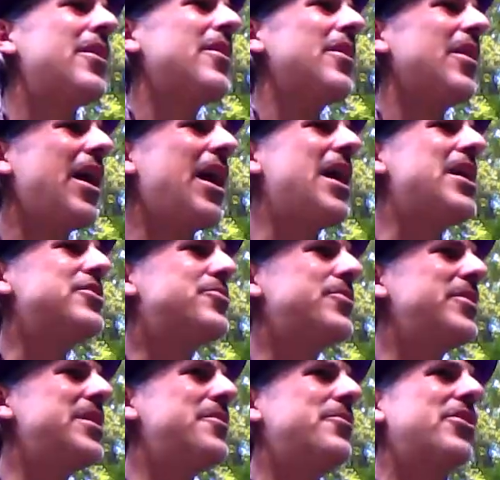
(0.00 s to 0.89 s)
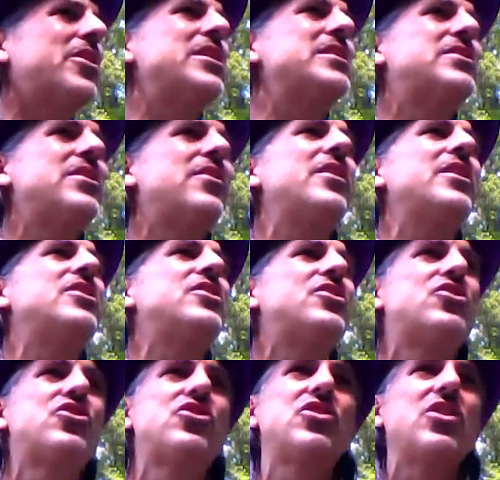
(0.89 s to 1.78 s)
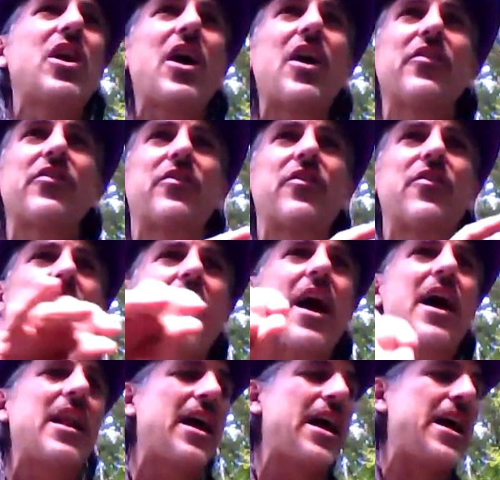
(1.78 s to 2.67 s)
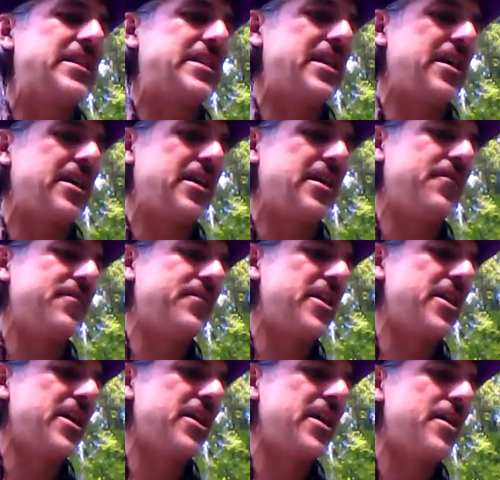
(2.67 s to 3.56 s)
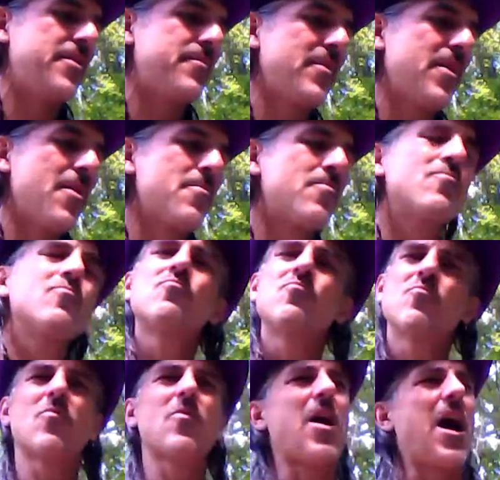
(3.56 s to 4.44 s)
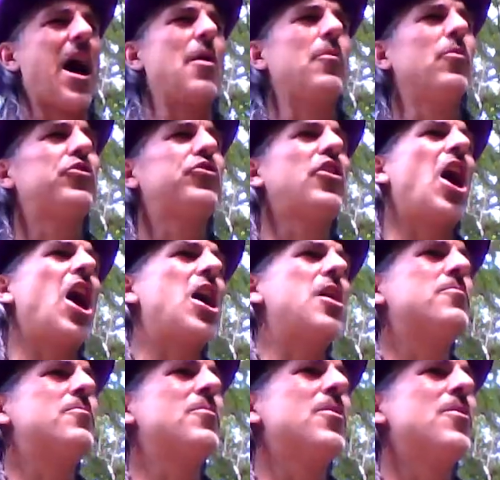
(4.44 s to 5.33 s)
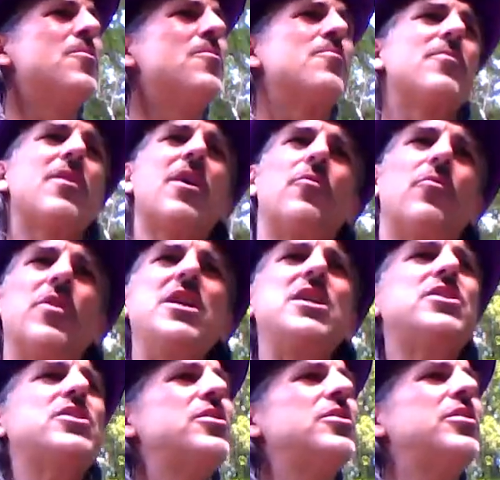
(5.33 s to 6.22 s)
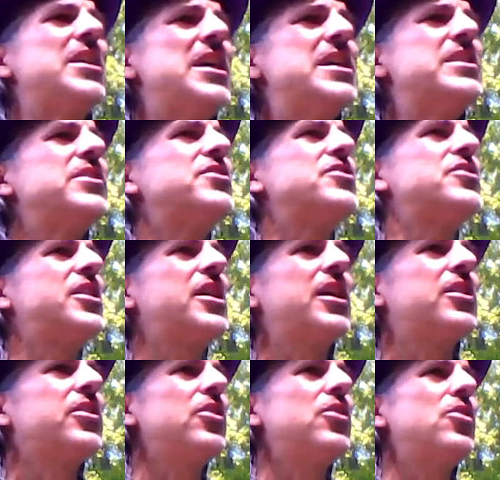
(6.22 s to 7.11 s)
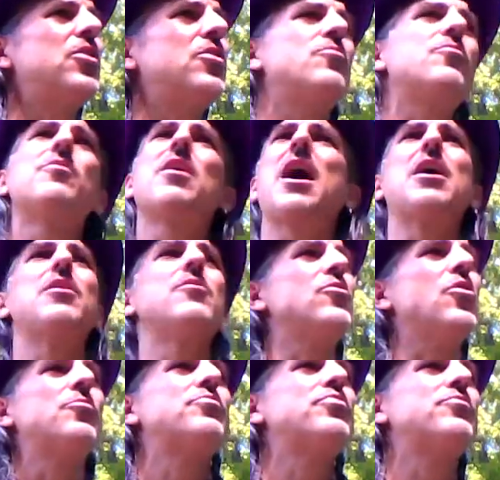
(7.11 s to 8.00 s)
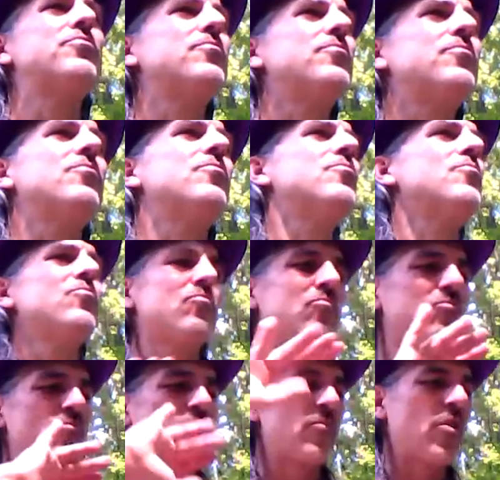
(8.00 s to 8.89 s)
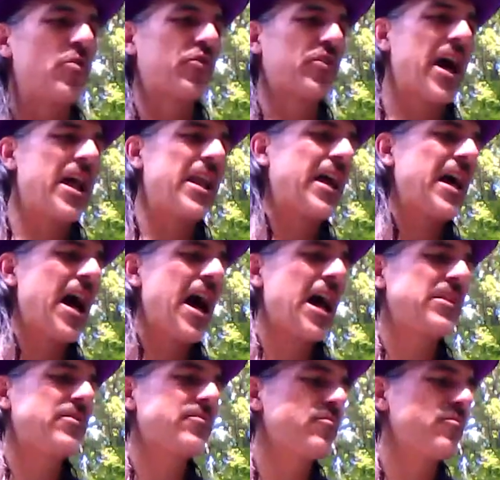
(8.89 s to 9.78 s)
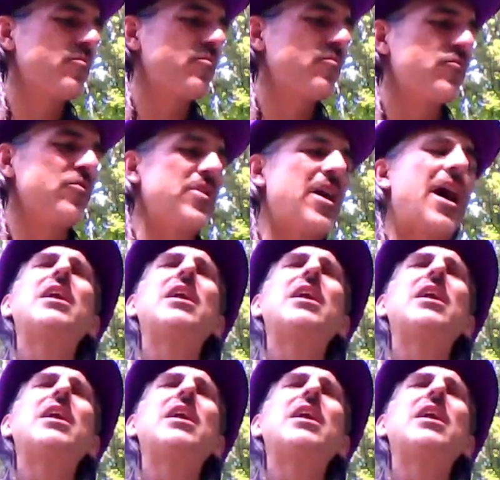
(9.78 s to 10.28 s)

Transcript: as we are considering just that idea of deity, I will say that reason leads us to conclude that nope, those kind of gods do not